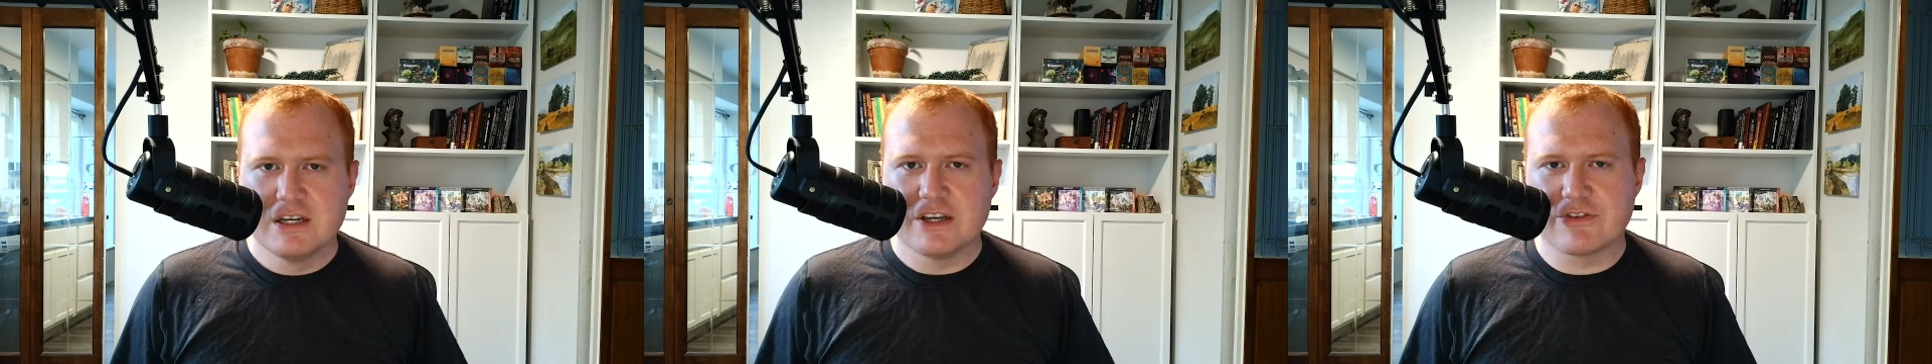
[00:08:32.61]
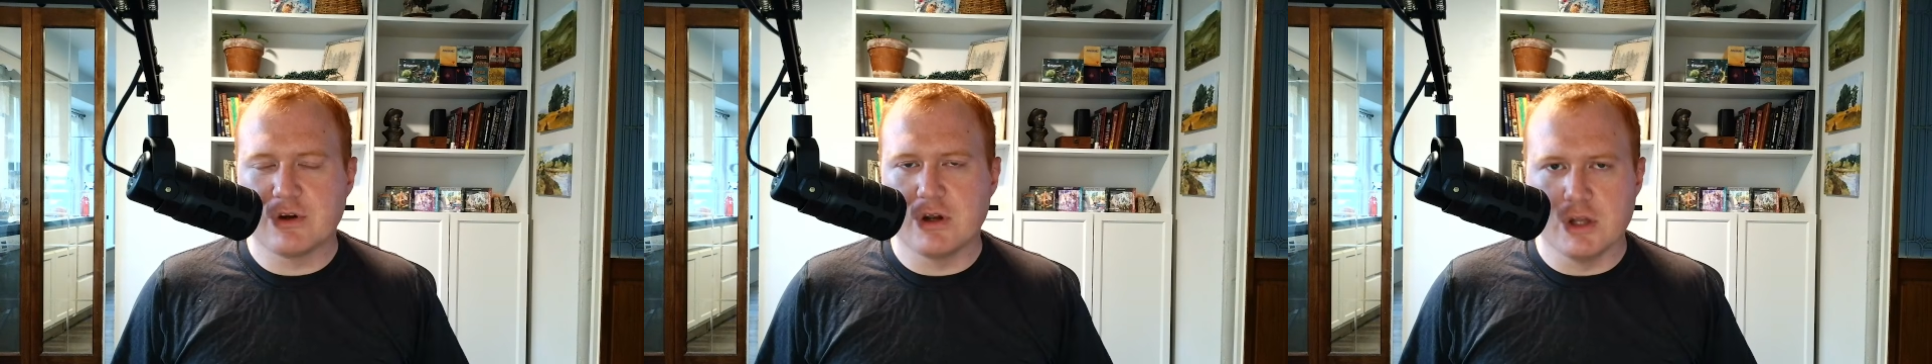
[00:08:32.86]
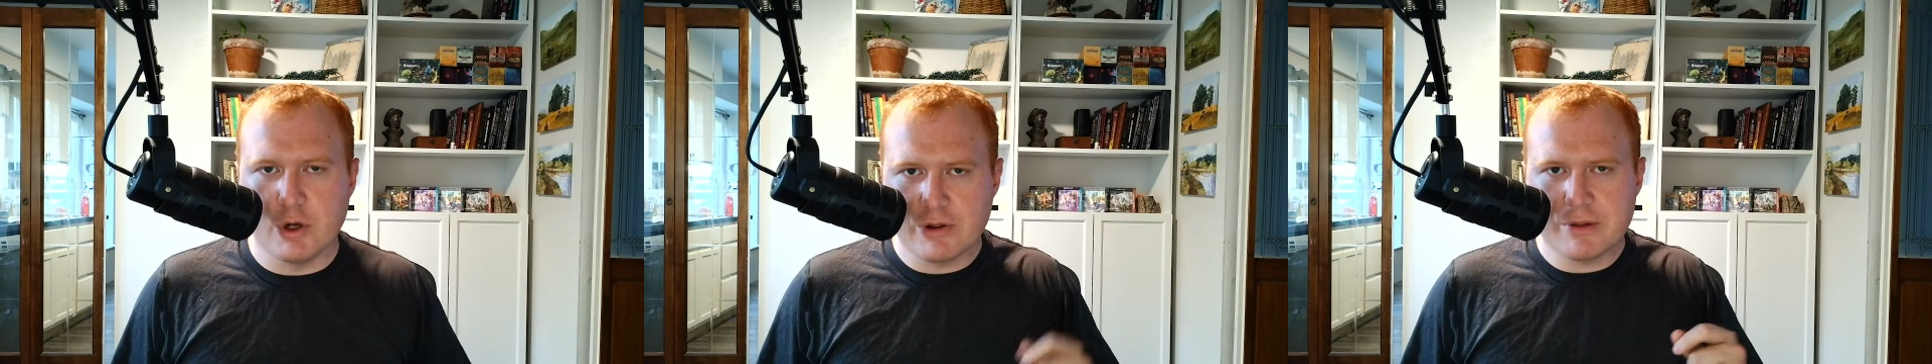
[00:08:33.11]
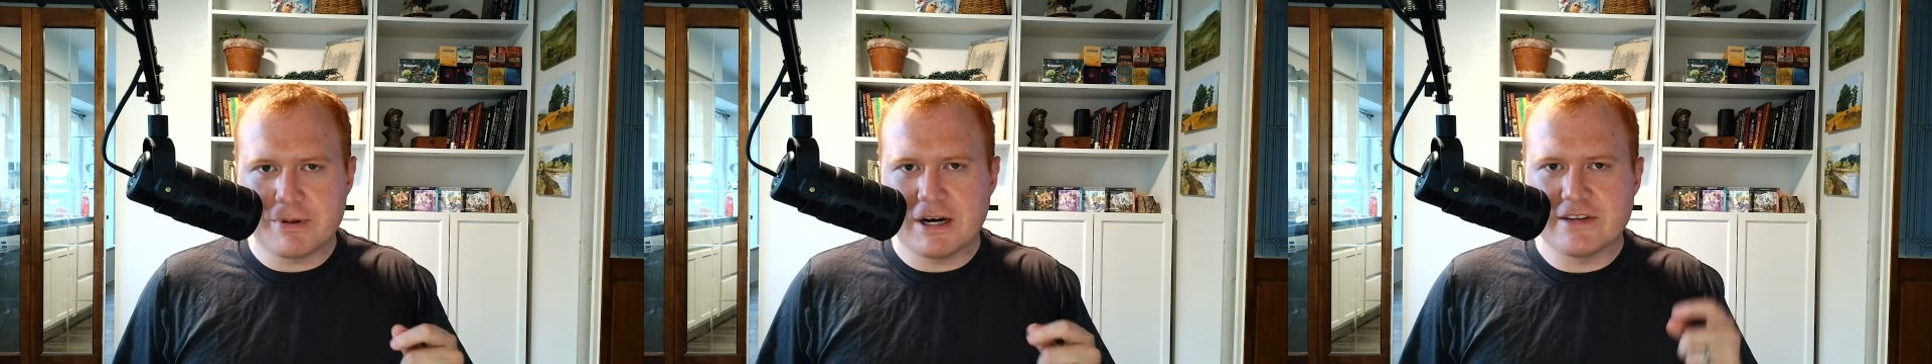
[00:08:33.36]
It's going to lower
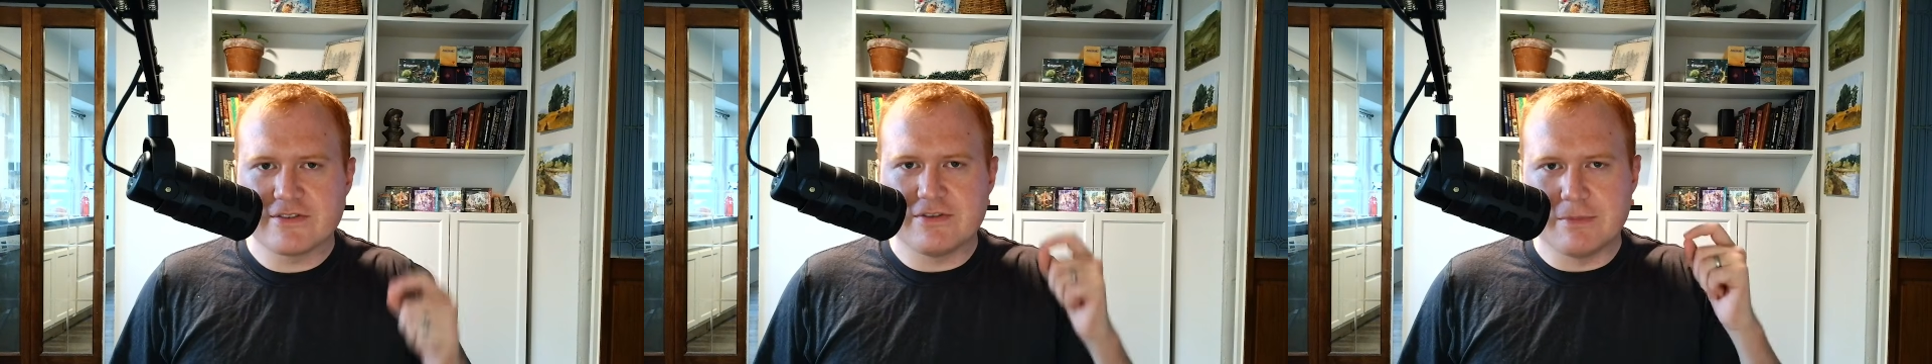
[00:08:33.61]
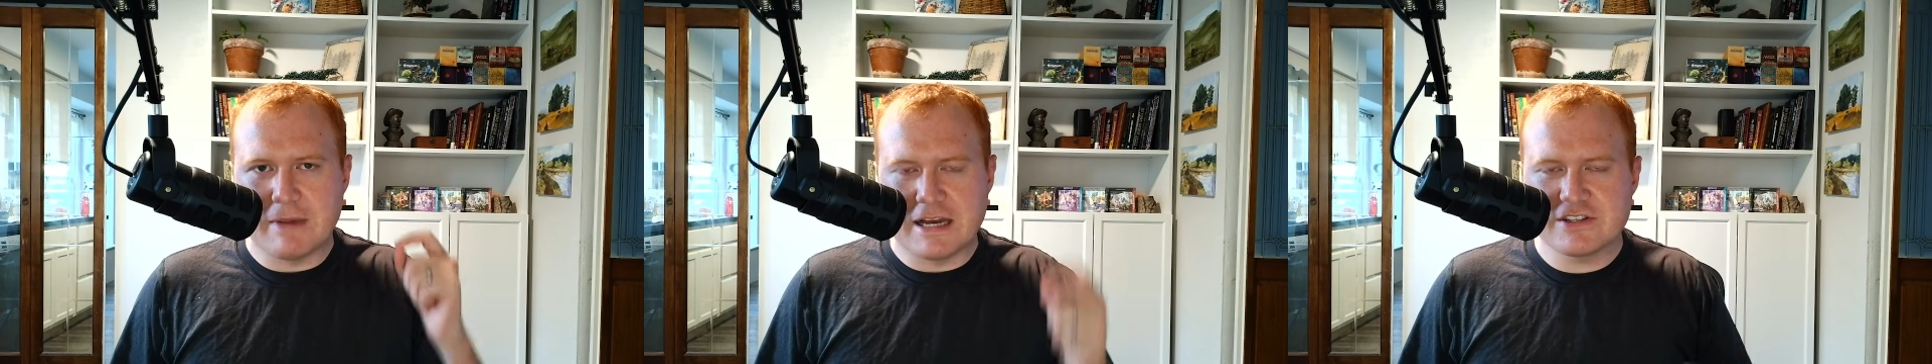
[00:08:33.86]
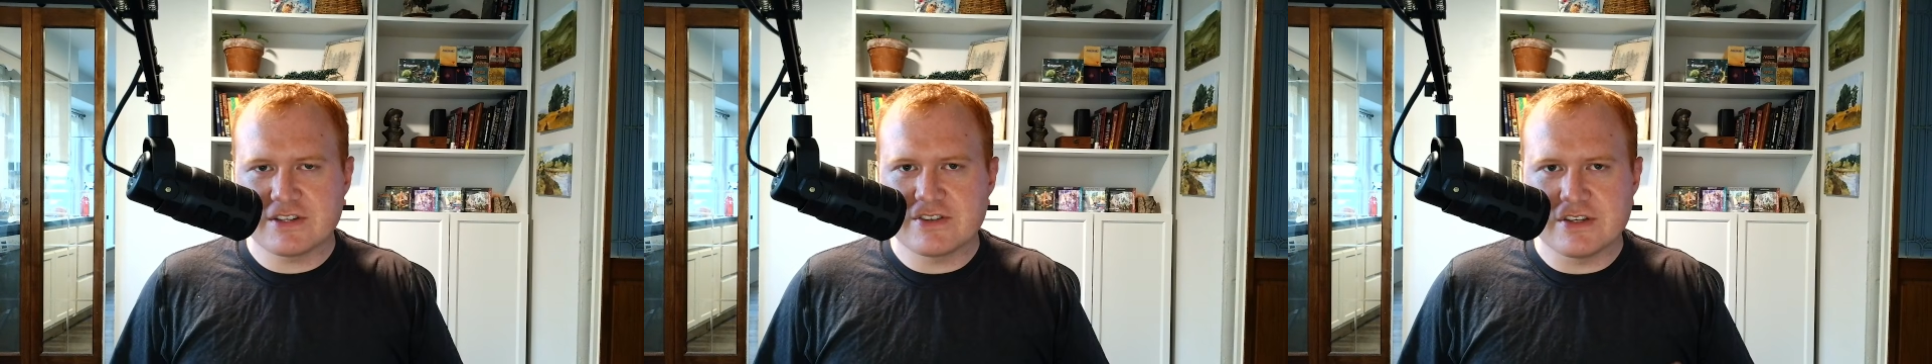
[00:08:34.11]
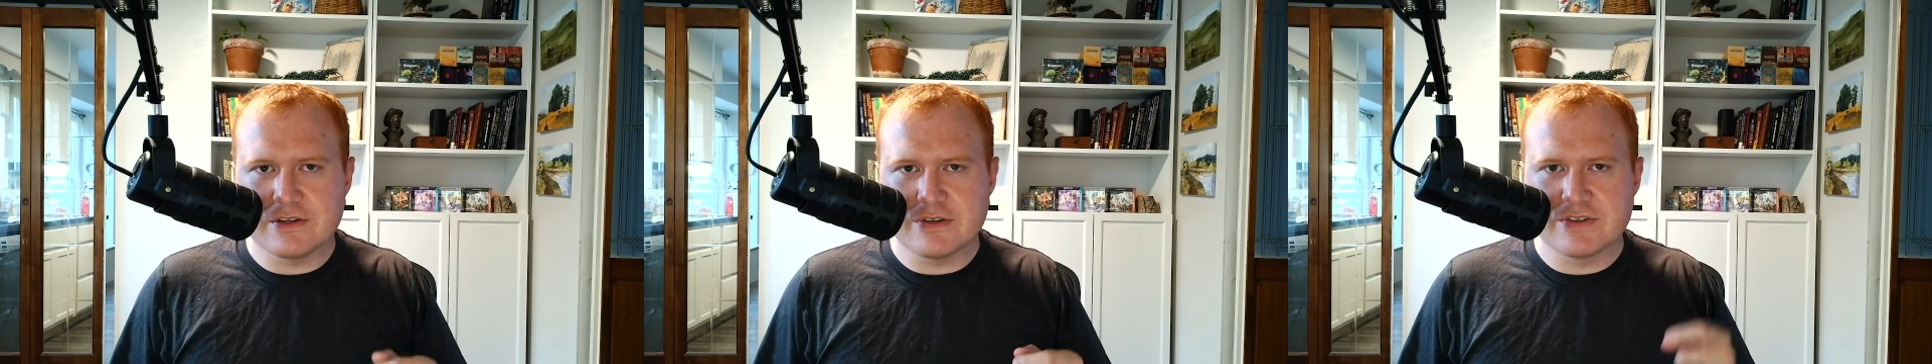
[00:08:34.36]
the price for Magic
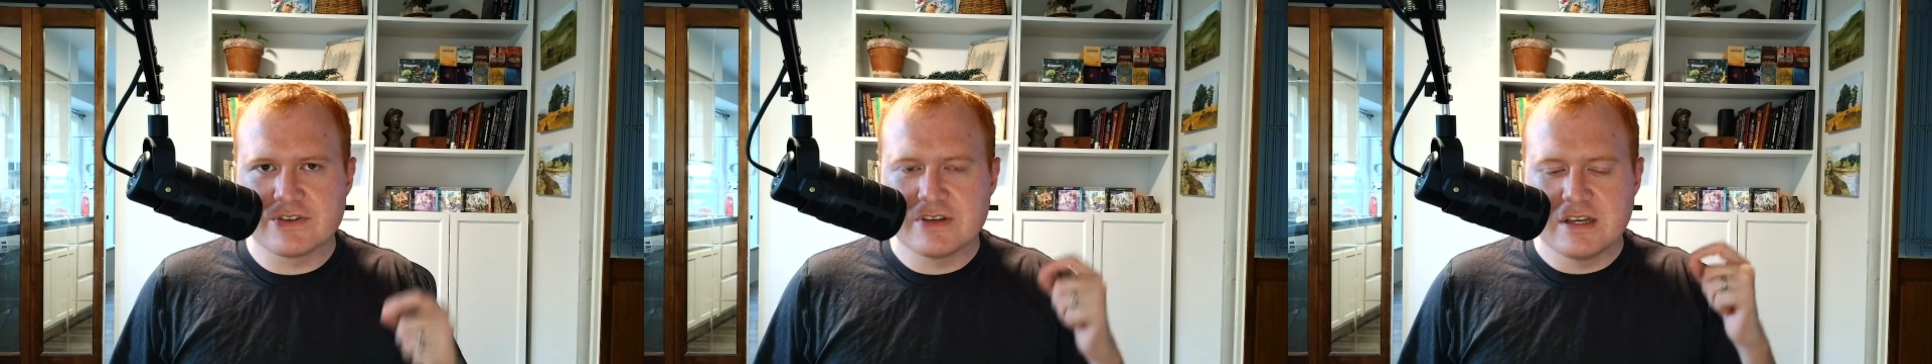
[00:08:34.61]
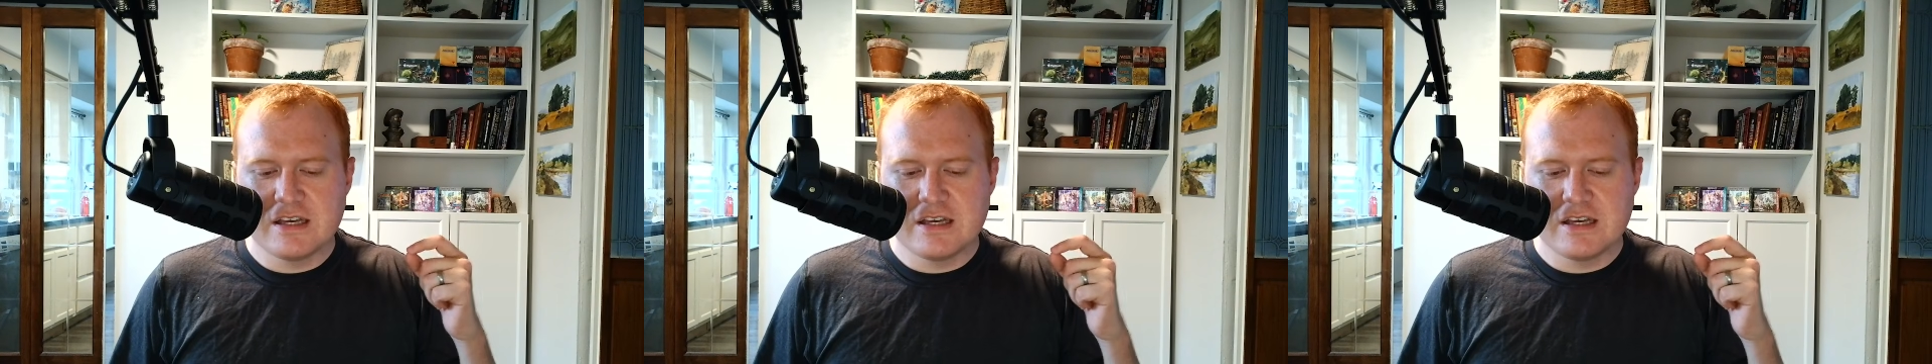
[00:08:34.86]
singles,